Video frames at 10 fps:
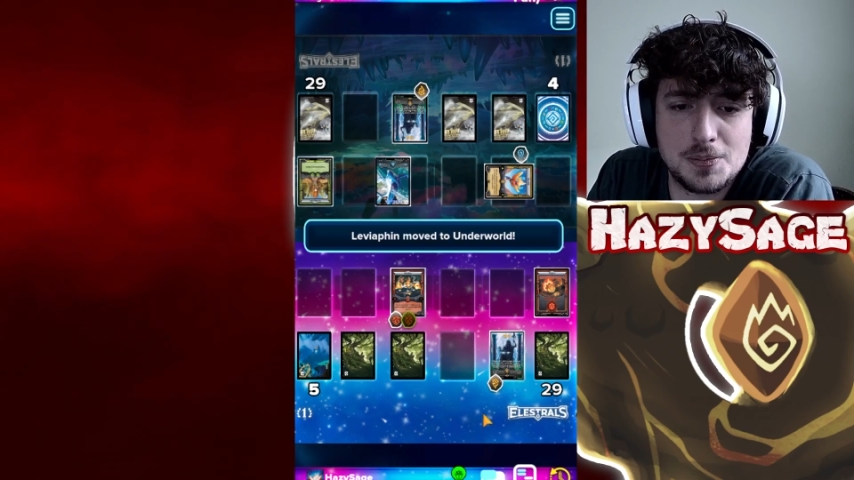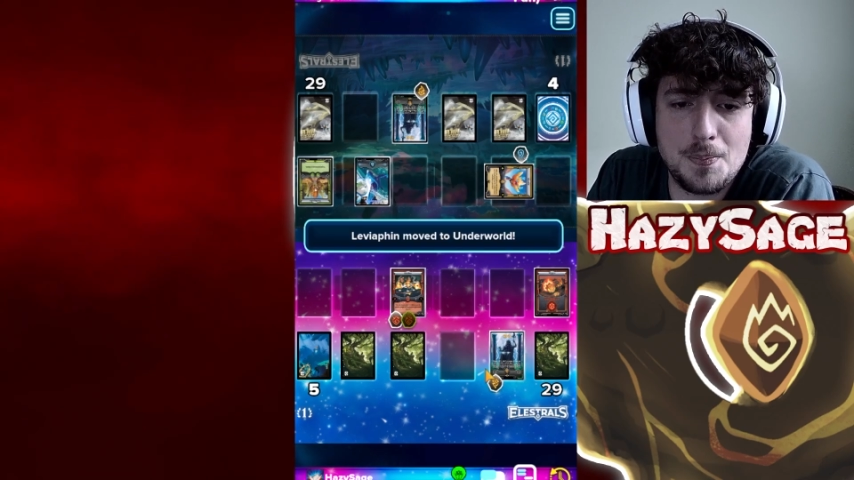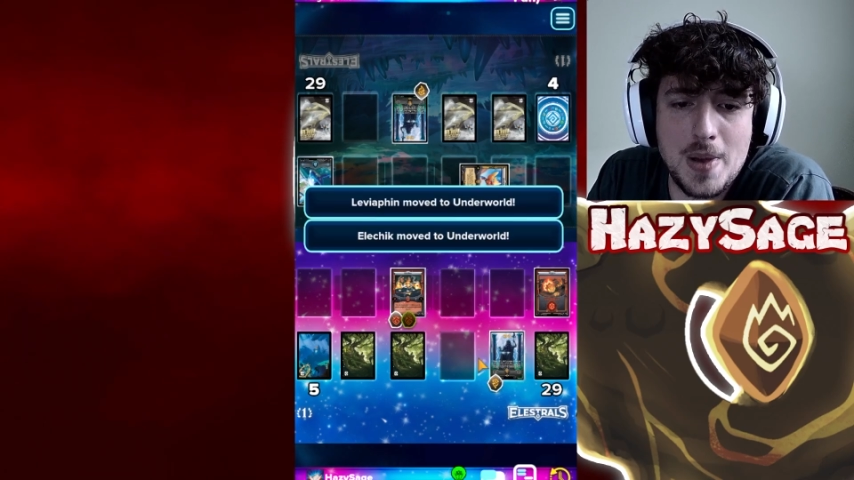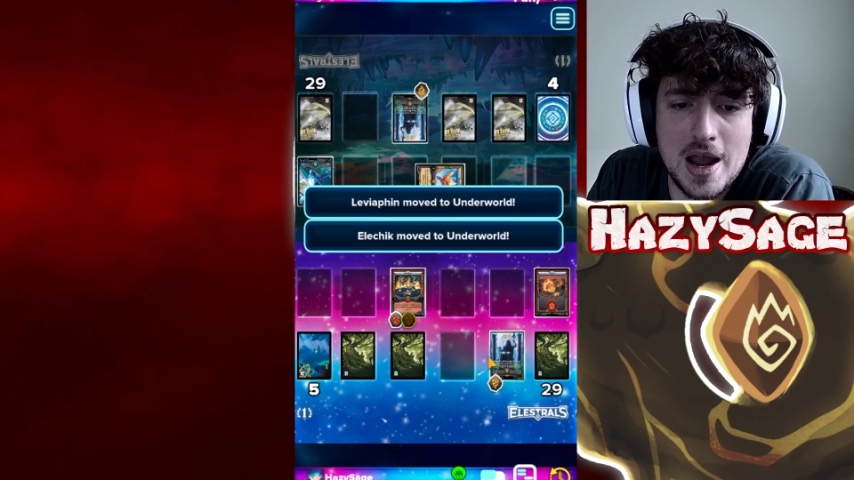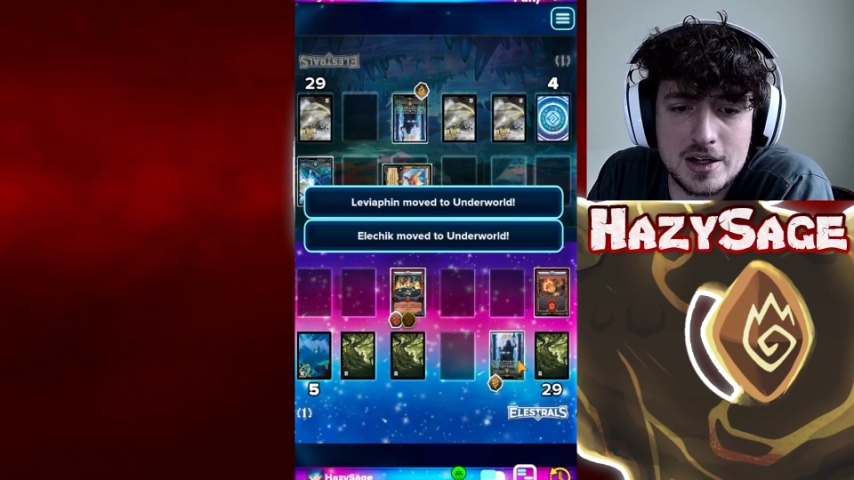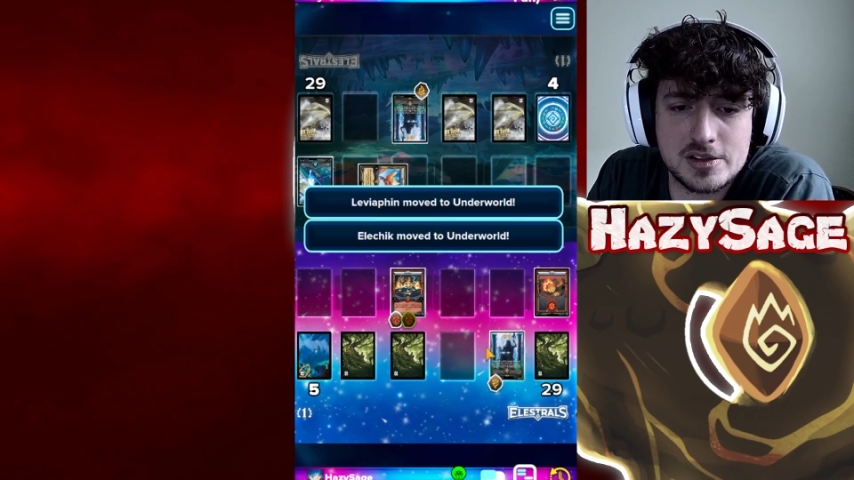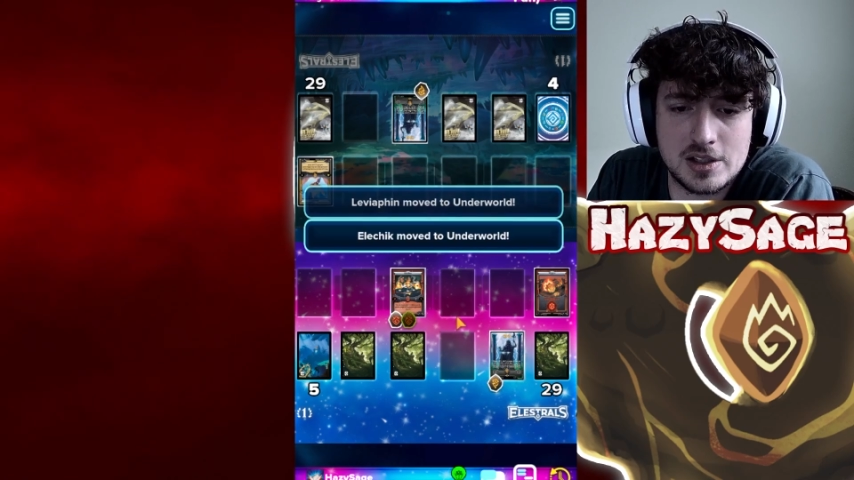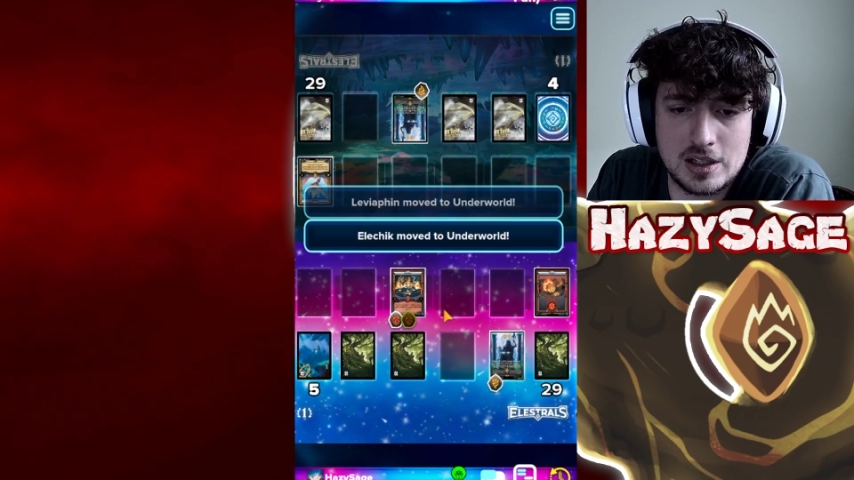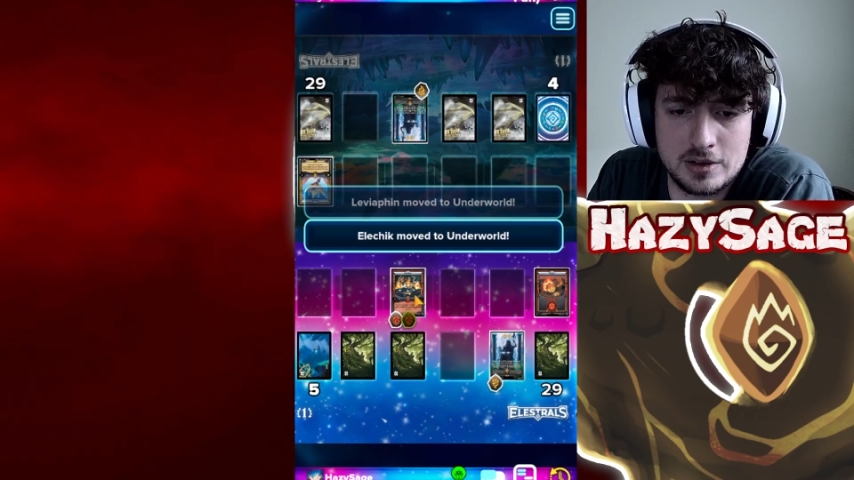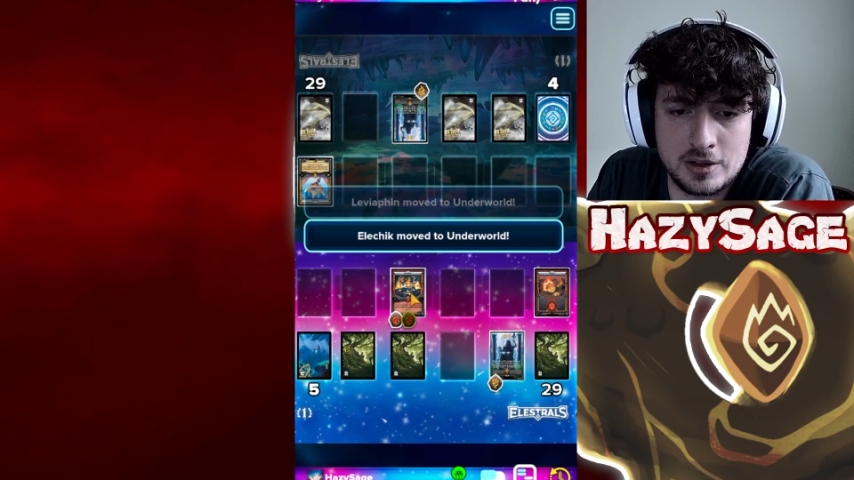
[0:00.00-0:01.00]
back to
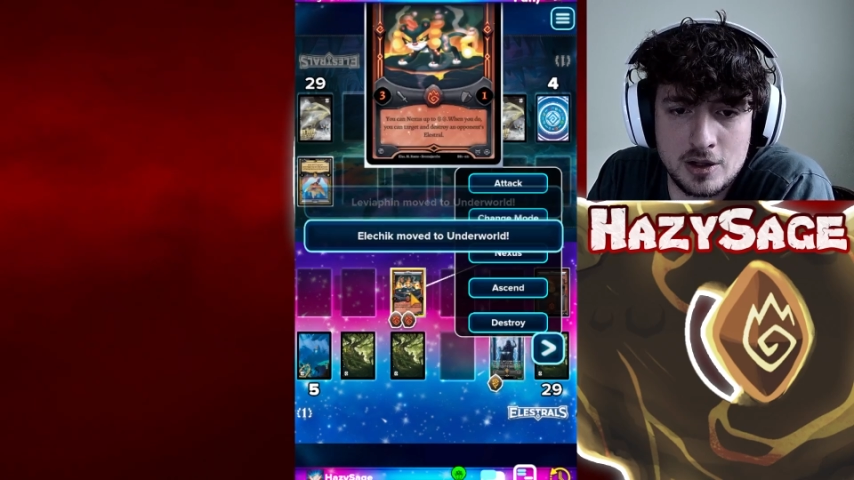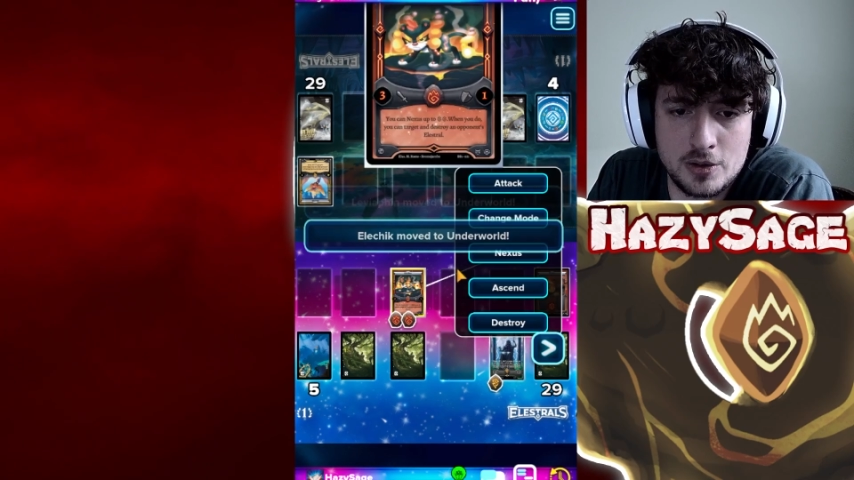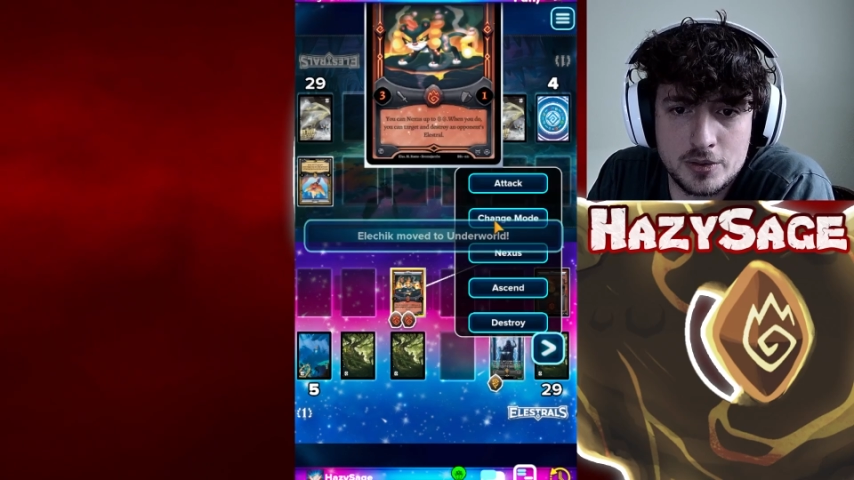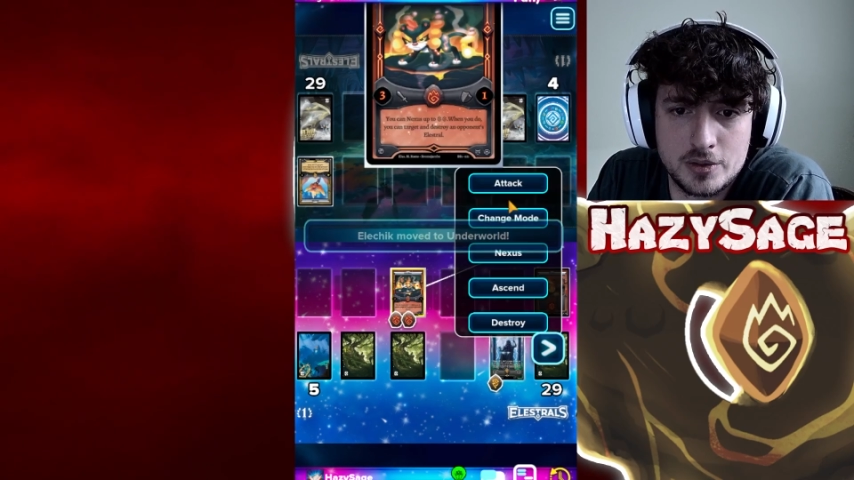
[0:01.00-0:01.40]
Kinleo.